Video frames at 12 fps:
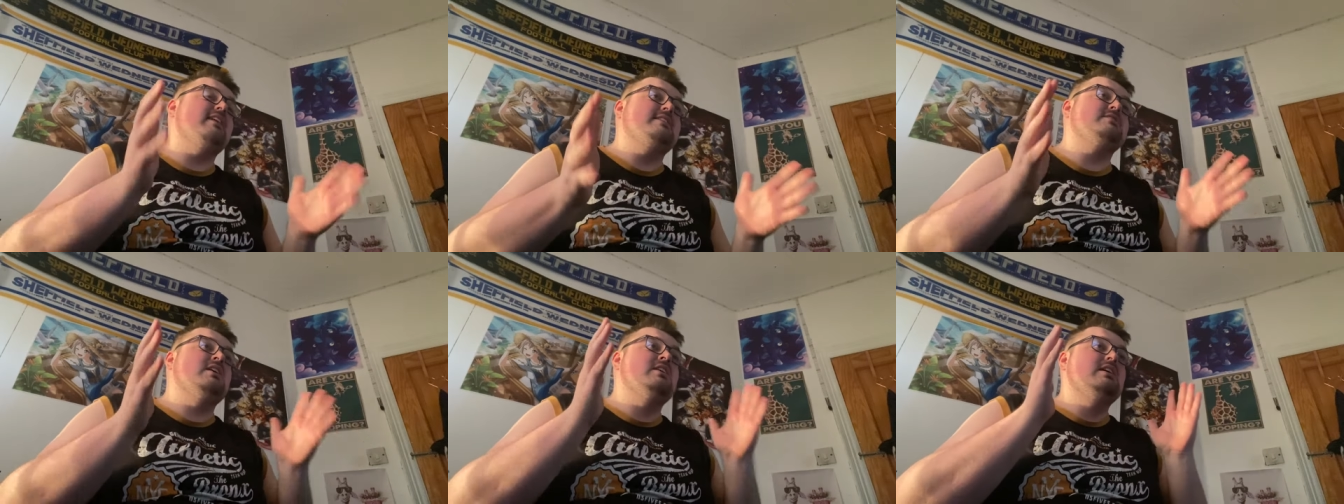
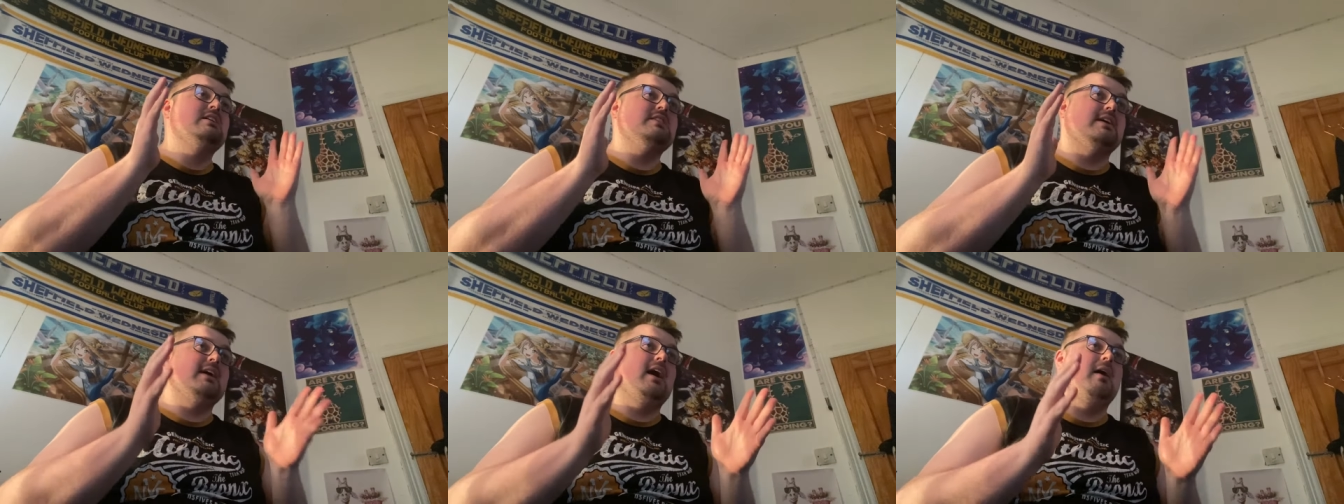is
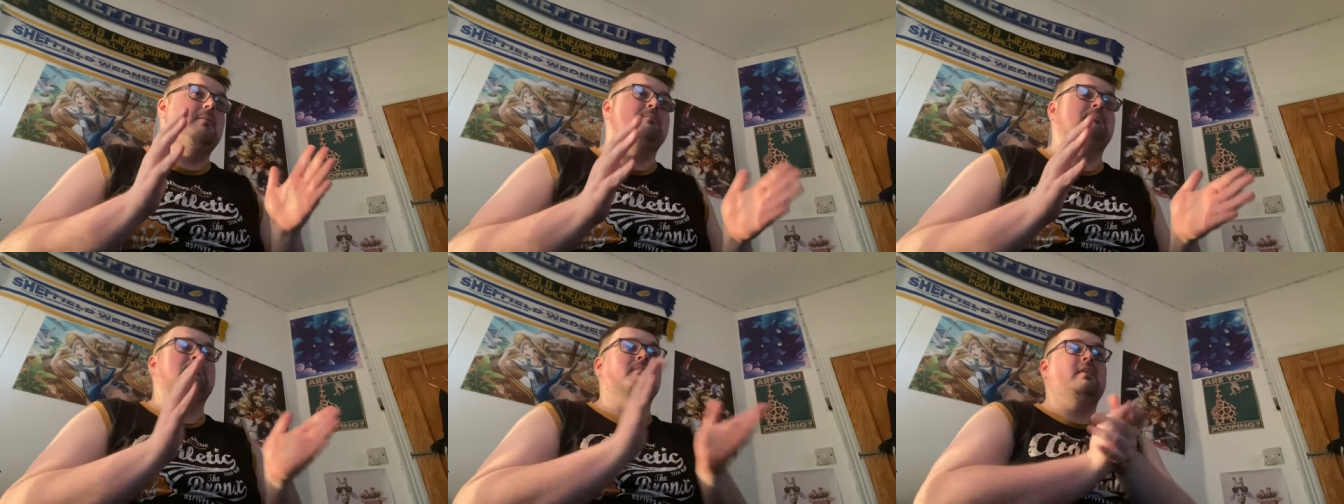to come.
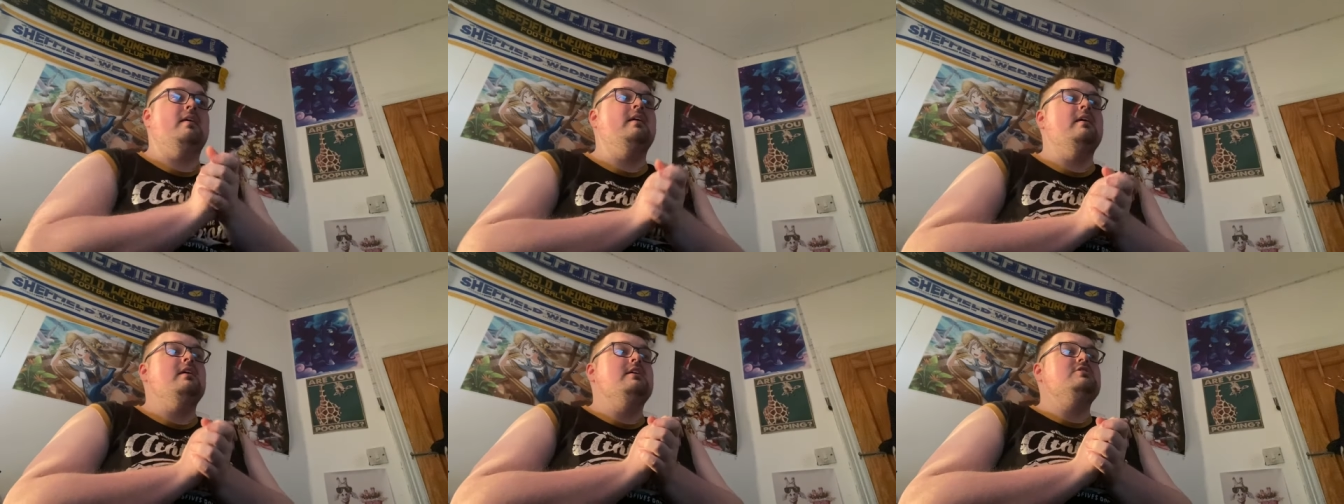
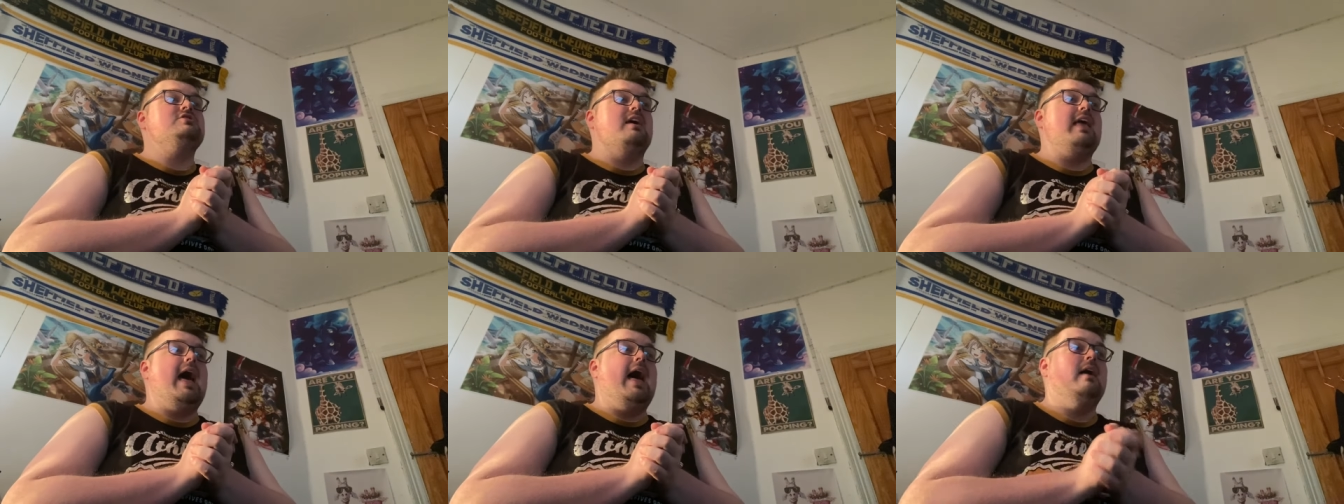So,
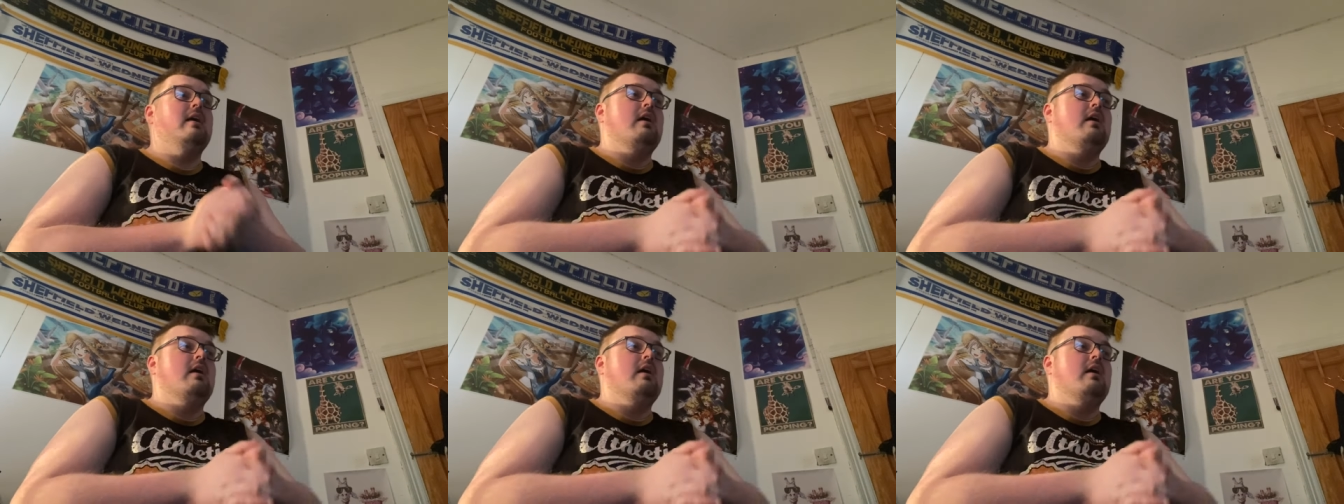yeah.